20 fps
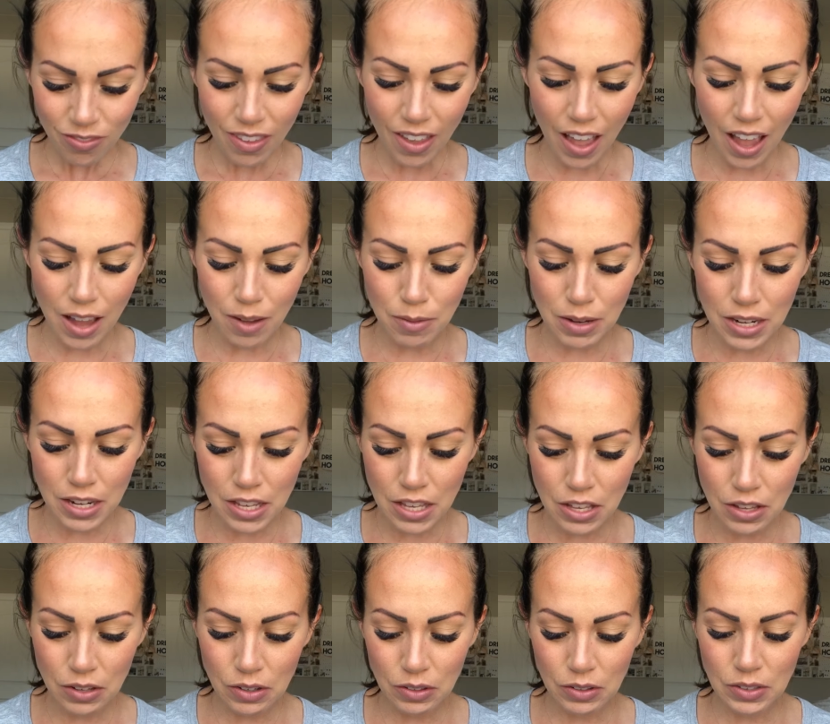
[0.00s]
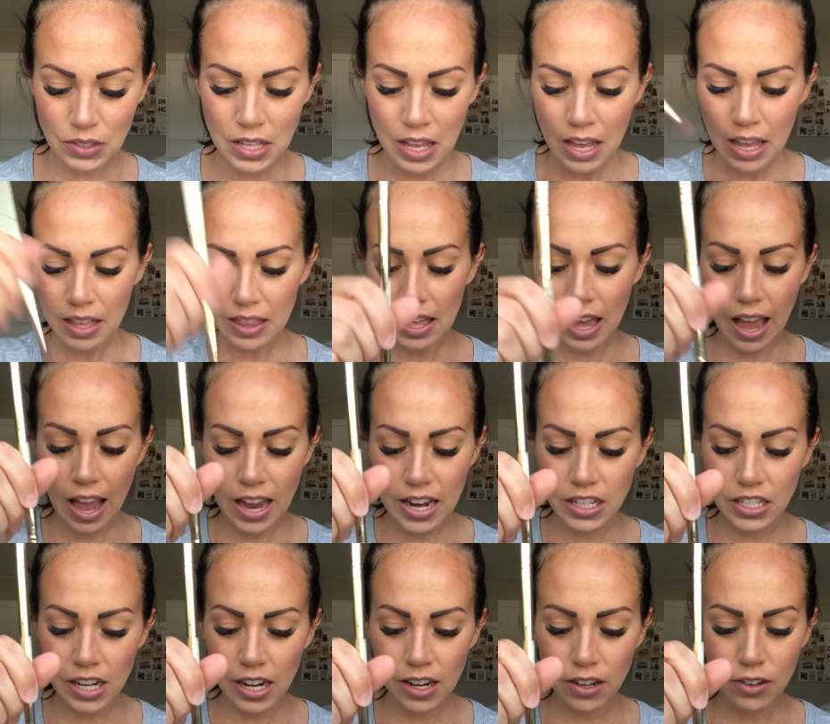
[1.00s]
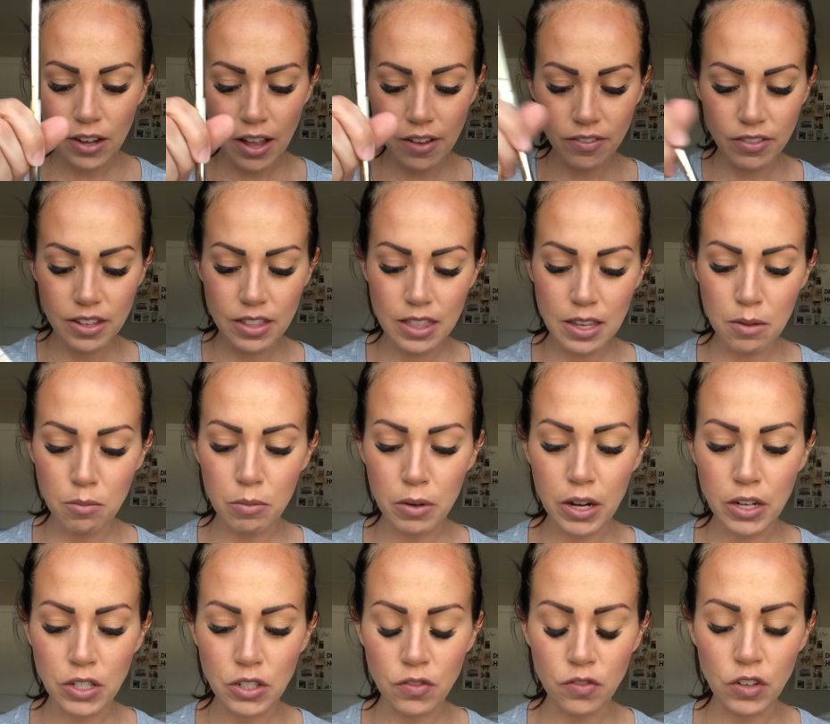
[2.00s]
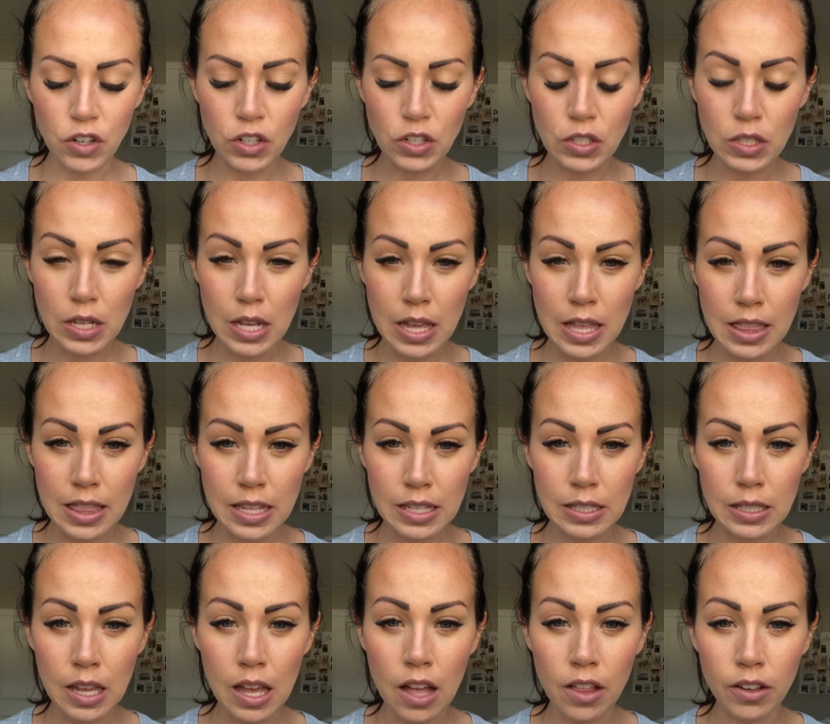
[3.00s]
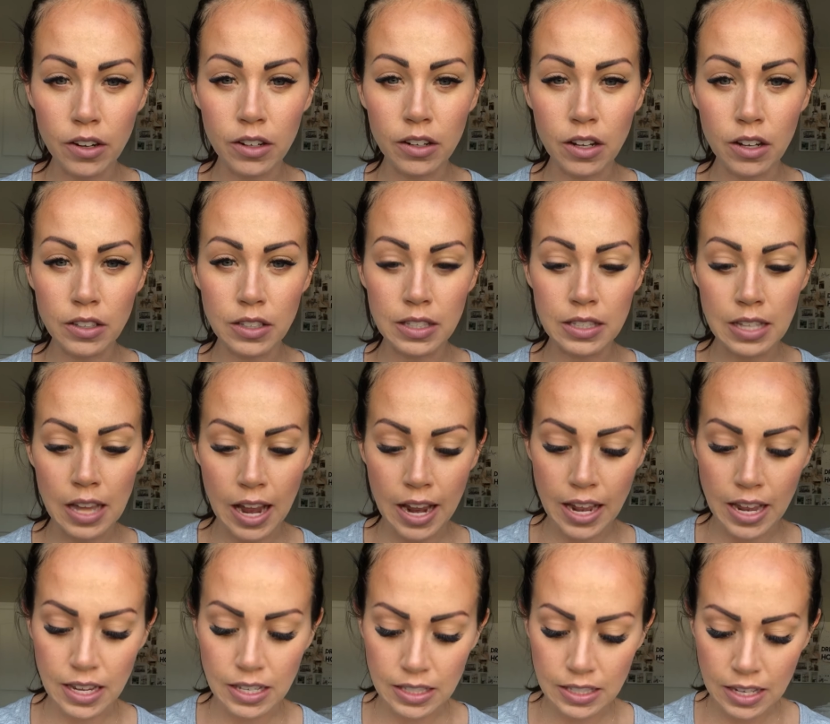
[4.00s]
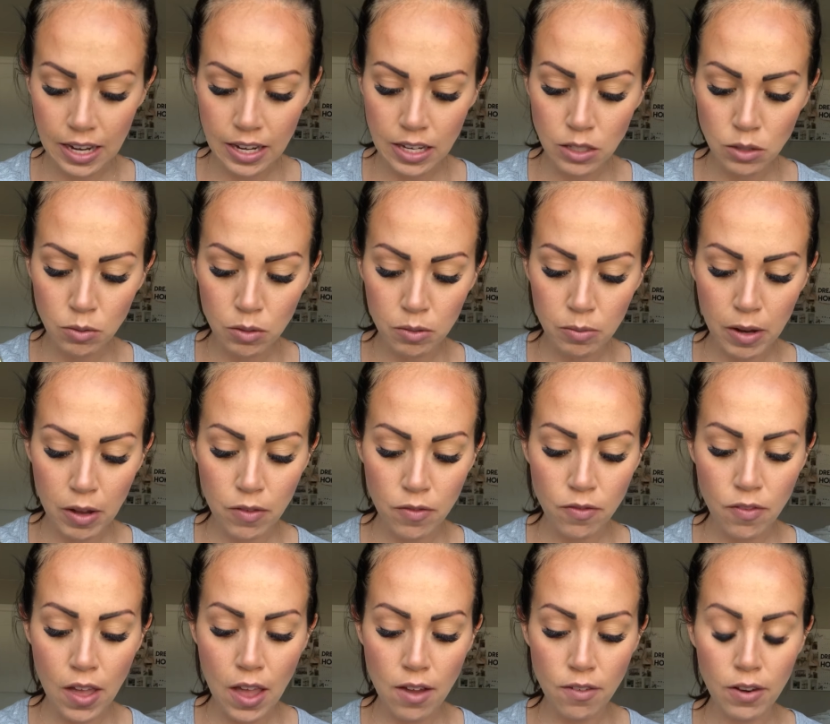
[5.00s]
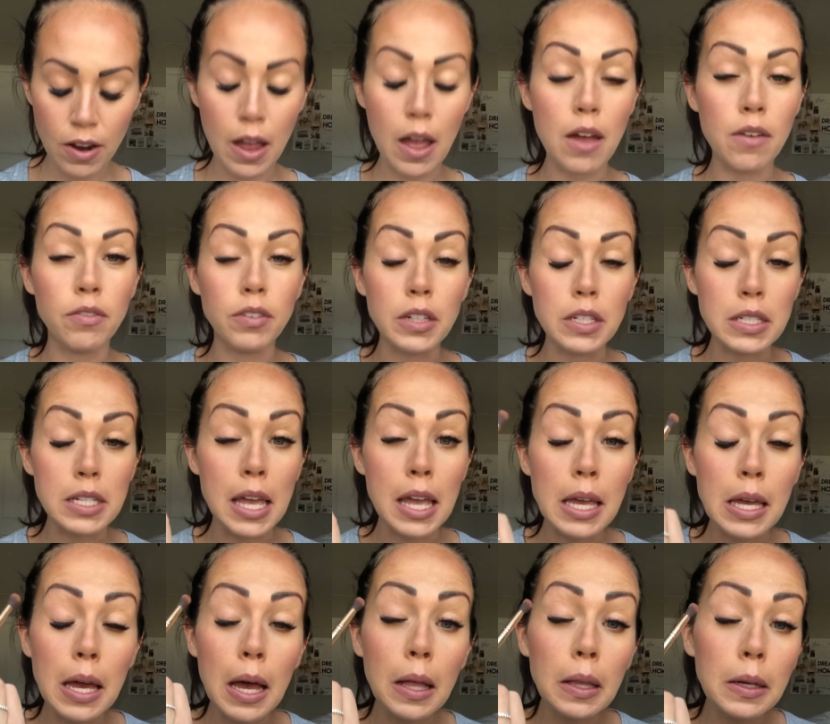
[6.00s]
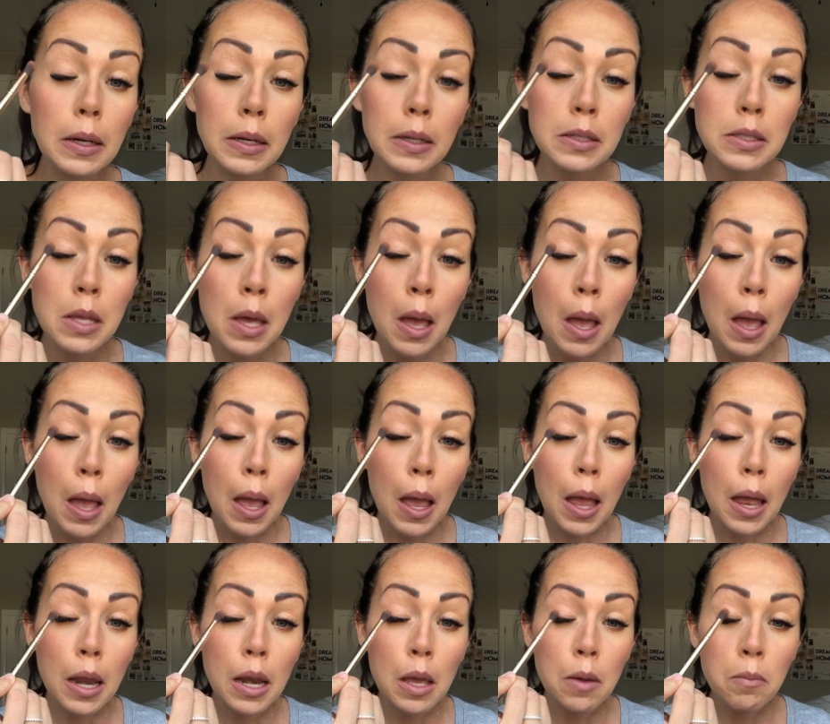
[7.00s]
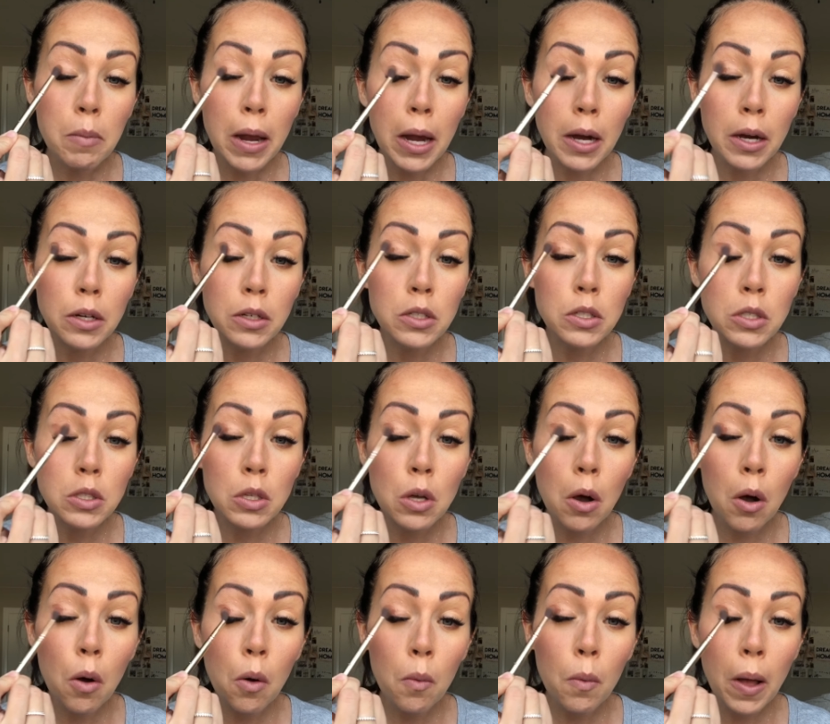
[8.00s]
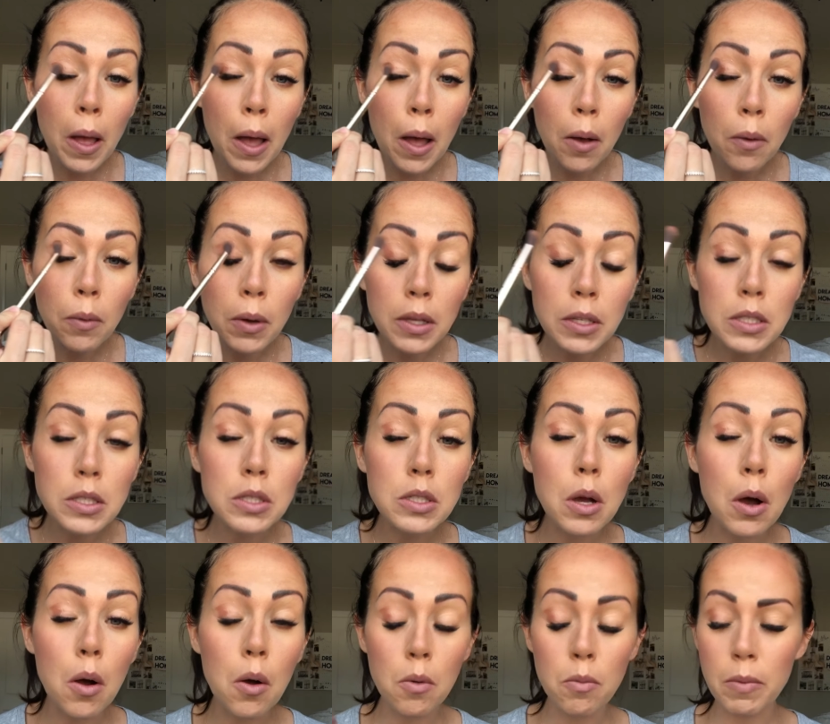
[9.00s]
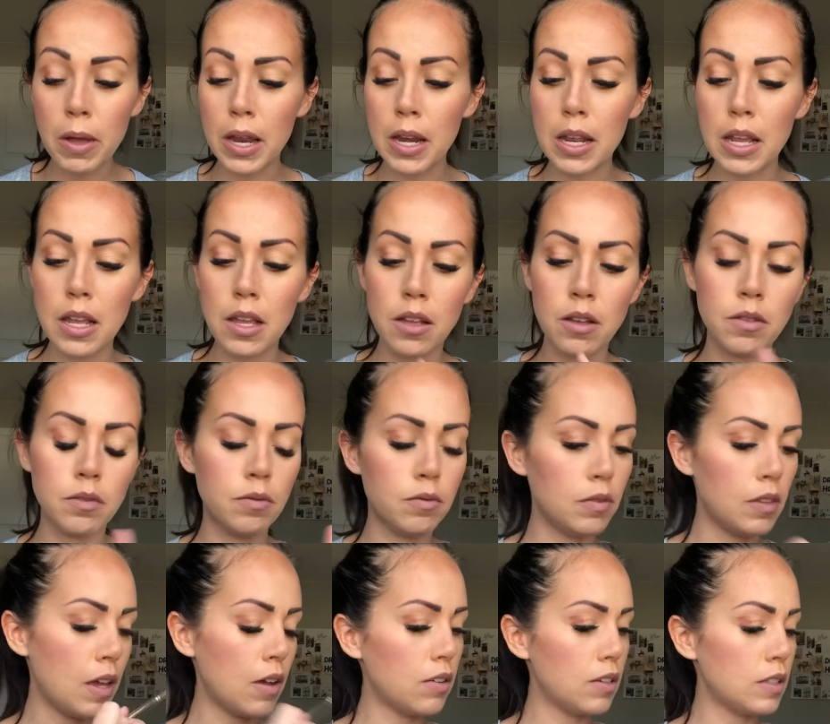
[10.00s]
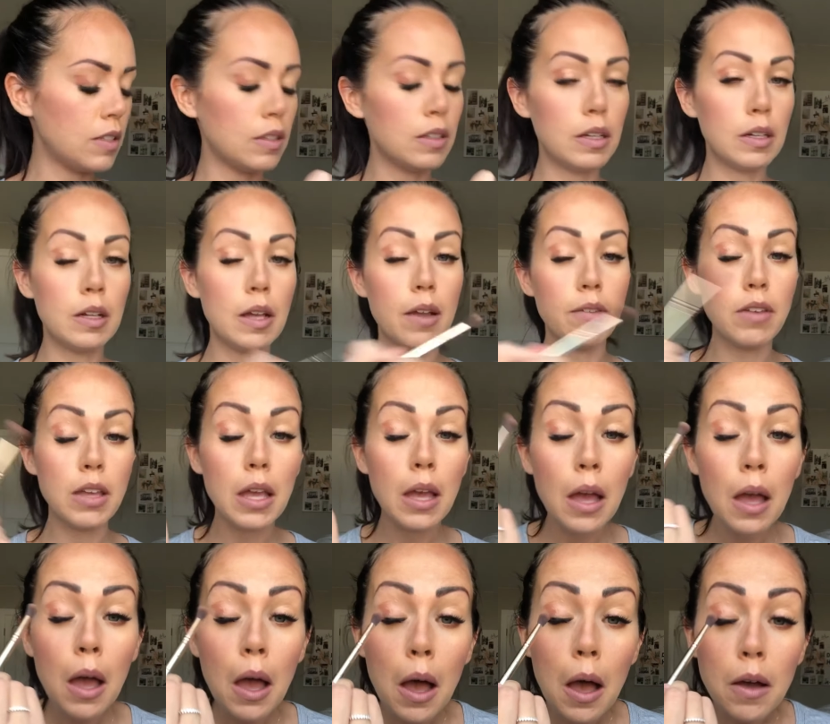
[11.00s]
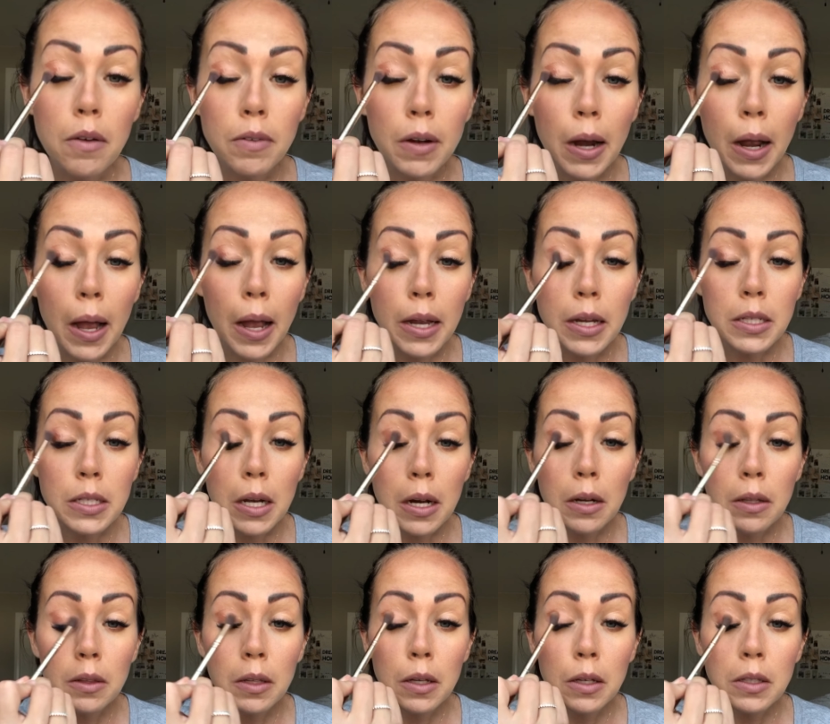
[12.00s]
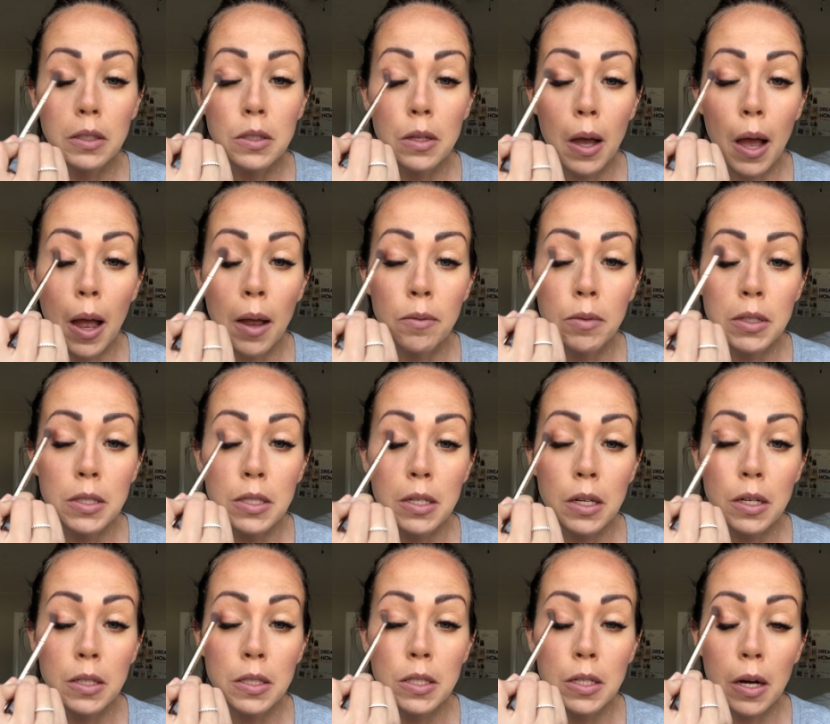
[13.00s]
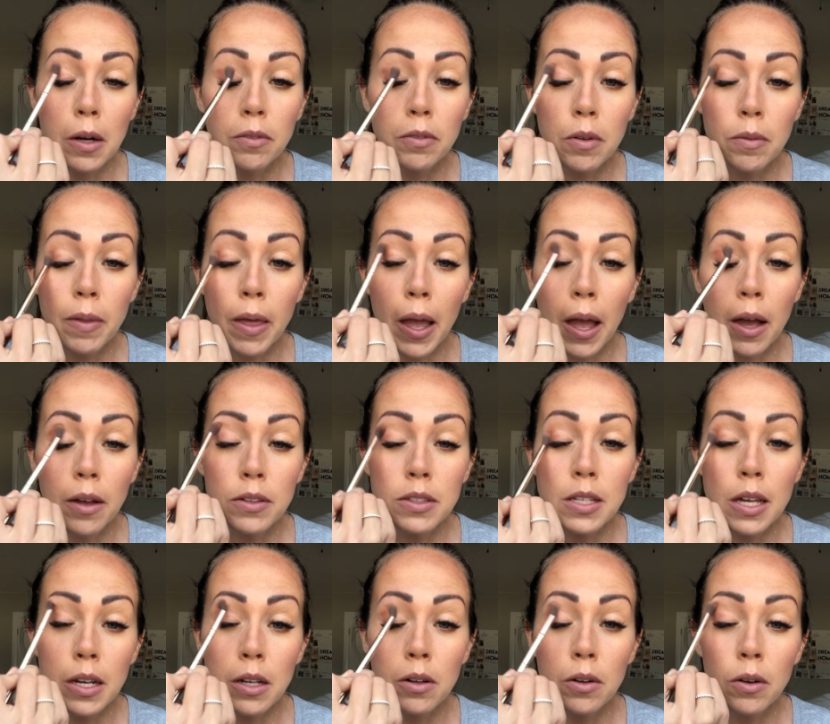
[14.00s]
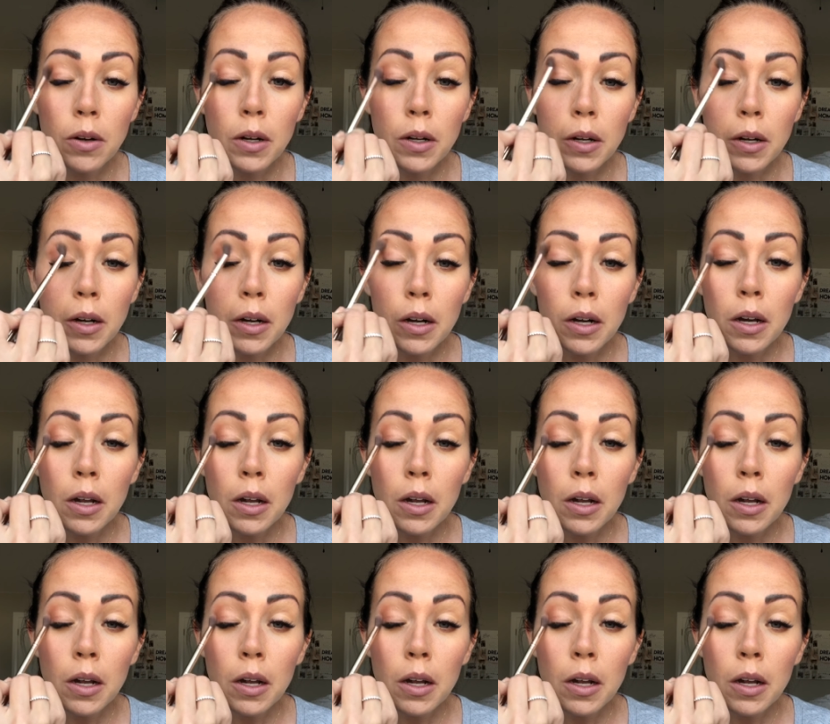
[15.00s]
I'm gonna use the eyeshadow everything brush first in this color called Zion. Zion's one of my favorite everyday colors, and it pairs so well with so many, that was a little heavy, of our eyeshadow looks. So I'm just gonna start from the outside corner